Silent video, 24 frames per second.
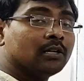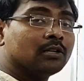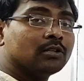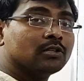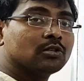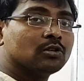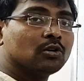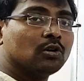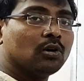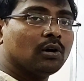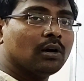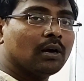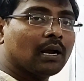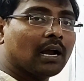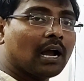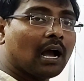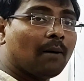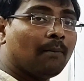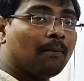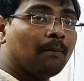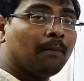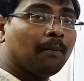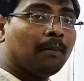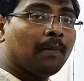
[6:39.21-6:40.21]
So,
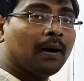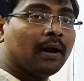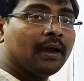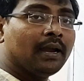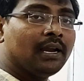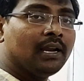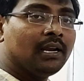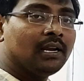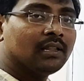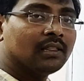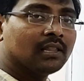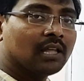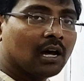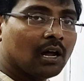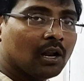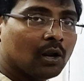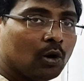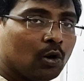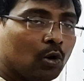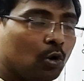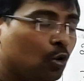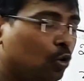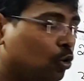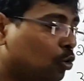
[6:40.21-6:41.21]
combine the
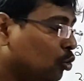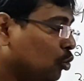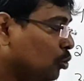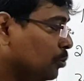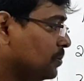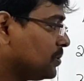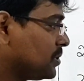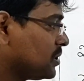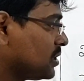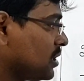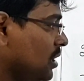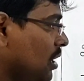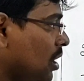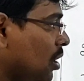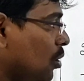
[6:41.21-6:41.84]
loops.